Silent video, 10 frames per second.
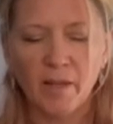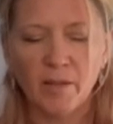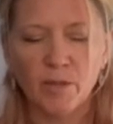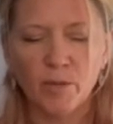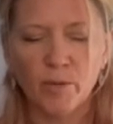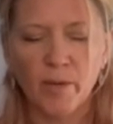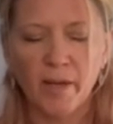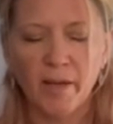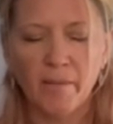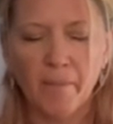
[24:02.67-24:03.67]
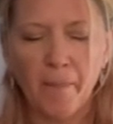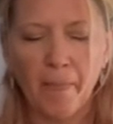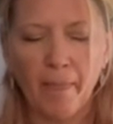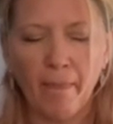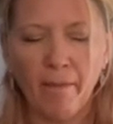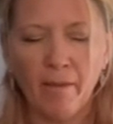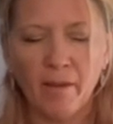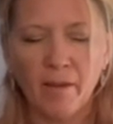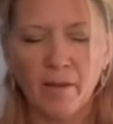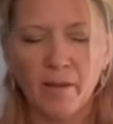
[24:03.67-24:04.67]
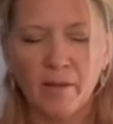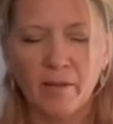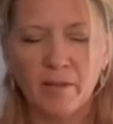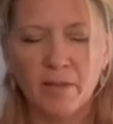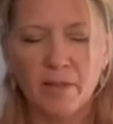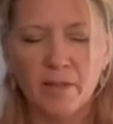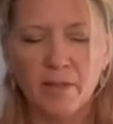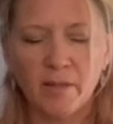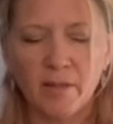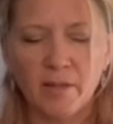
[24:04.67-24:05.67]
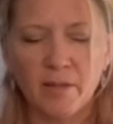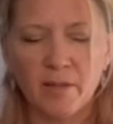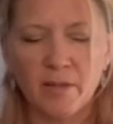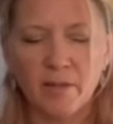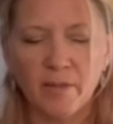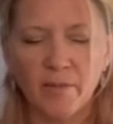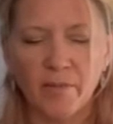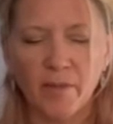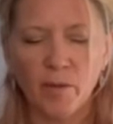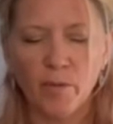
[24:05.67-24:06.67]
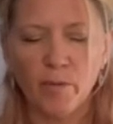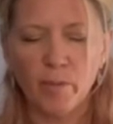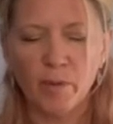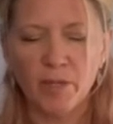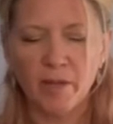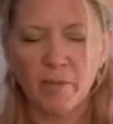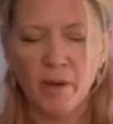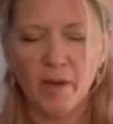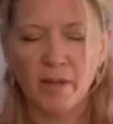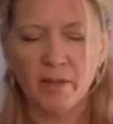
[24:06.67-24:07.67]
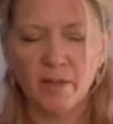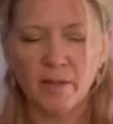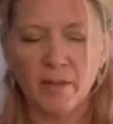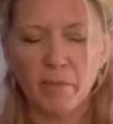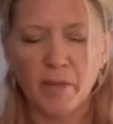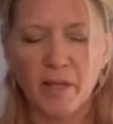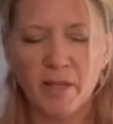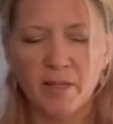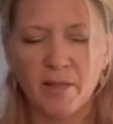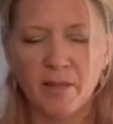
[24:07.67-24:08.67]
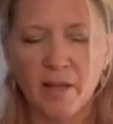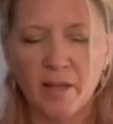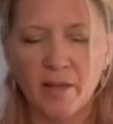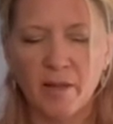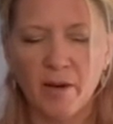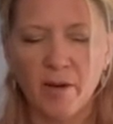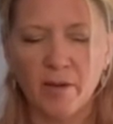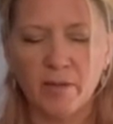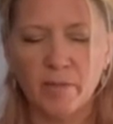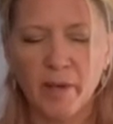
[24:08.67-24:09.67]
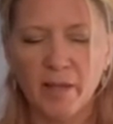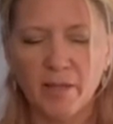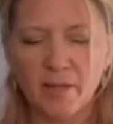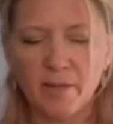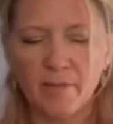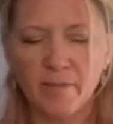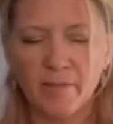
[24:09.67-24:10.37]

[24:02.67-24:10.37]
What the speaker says: Enjoying stillness of the body and mind, and the peace in the heart space.